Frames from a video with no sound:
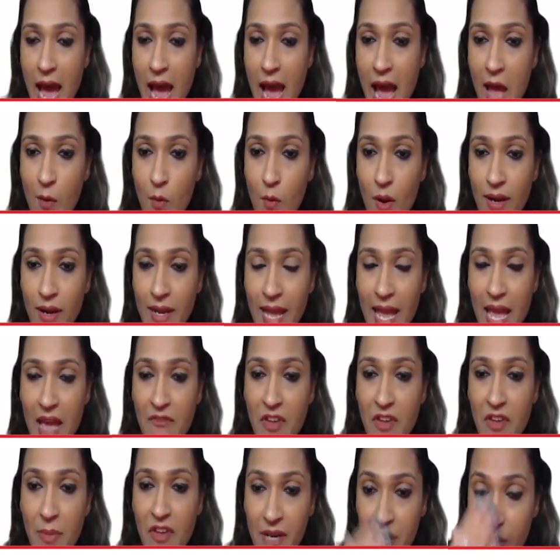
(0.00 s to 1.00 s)
I want
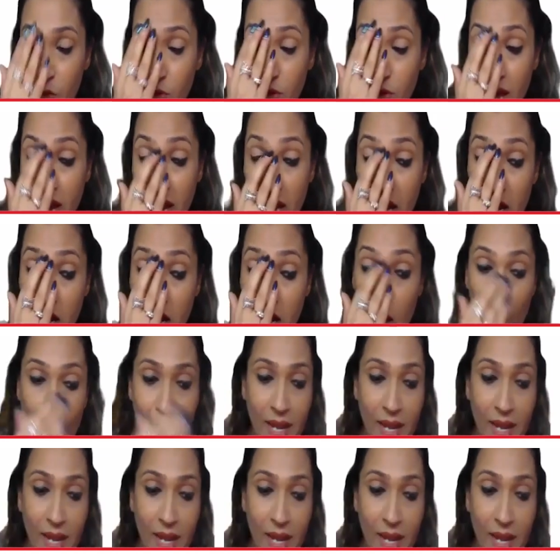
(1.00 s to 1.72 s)
everybody to take a